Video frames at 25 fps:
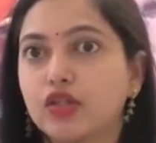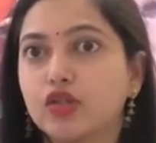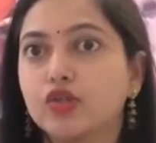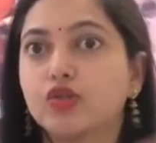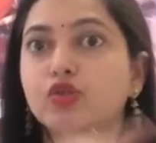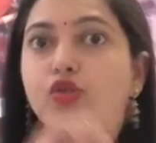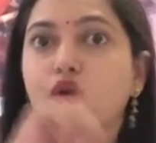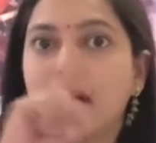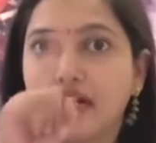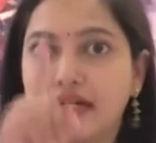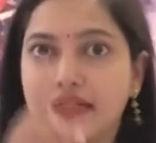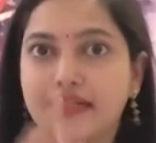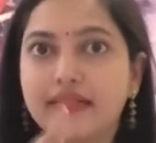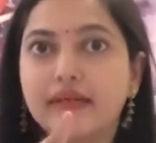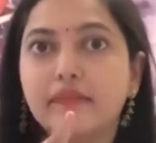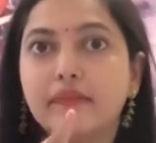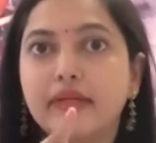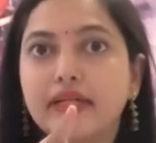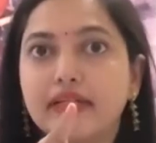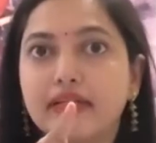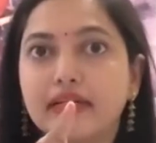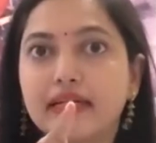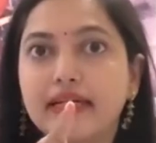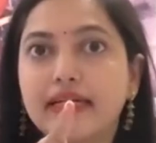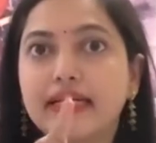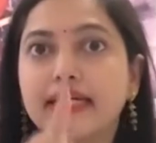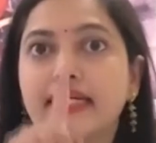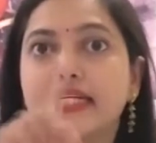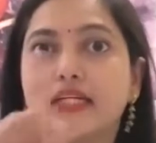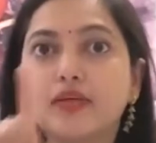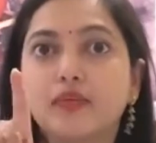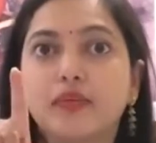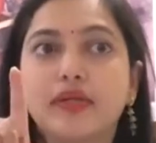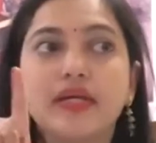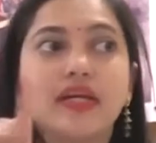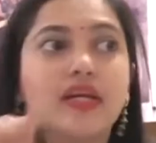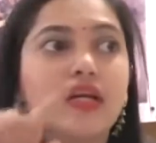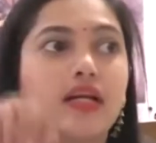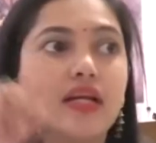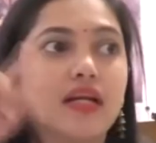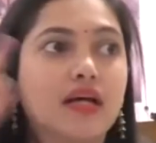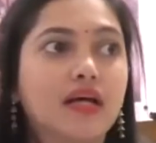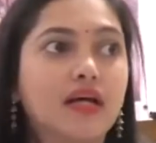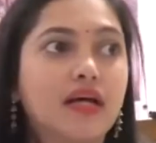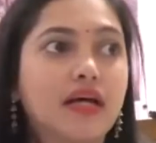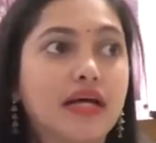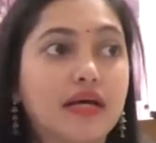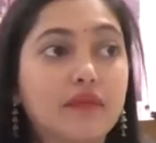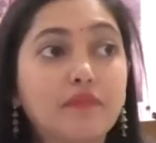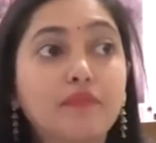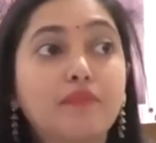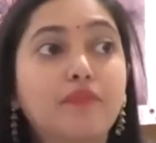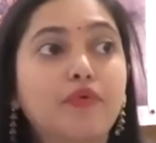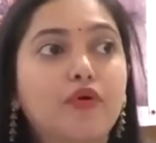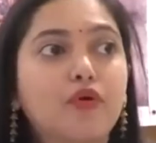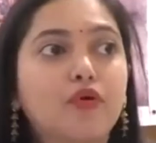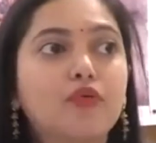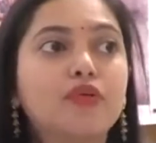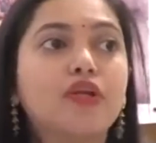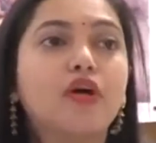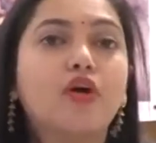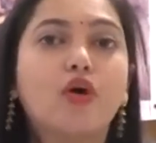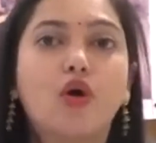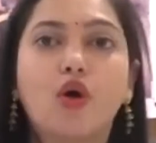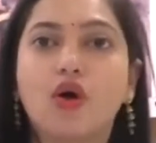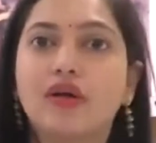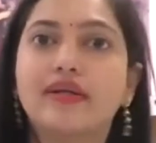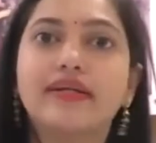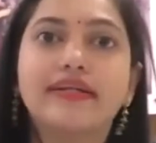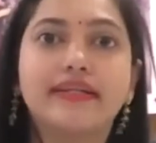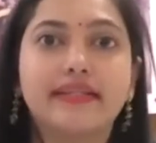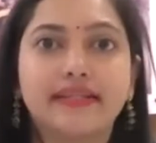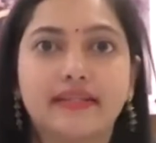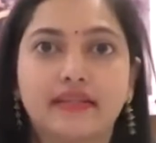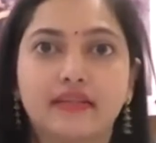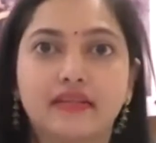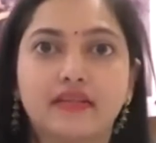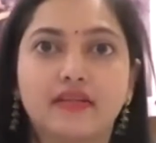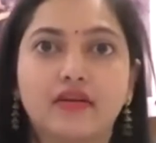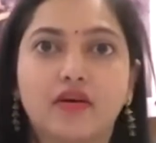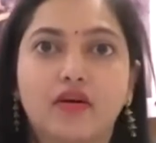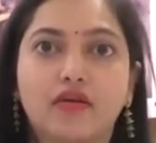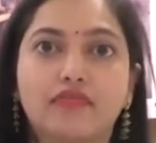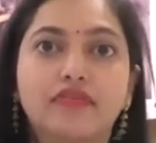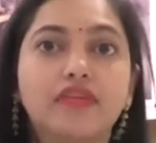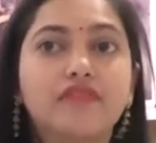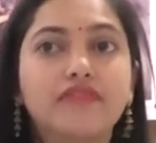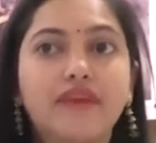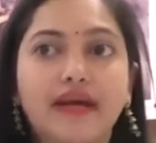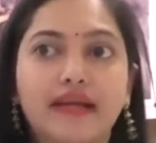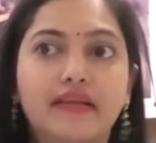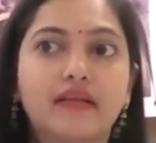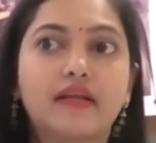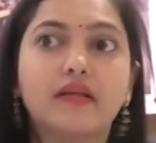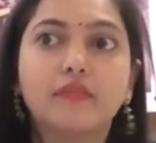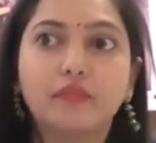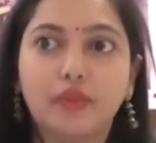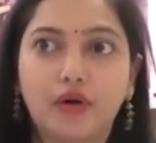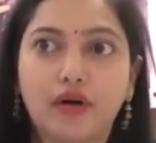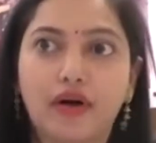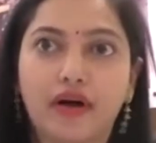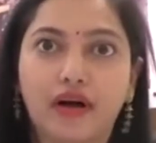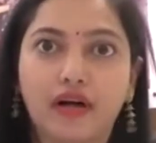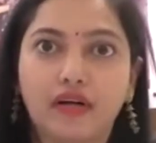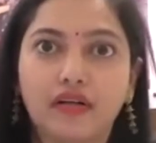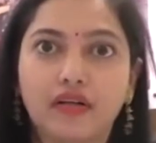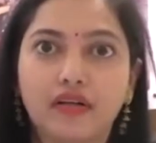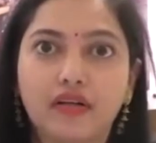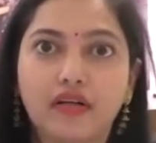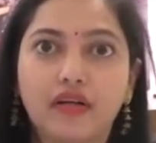So ultimately it will improve the quality of the final product.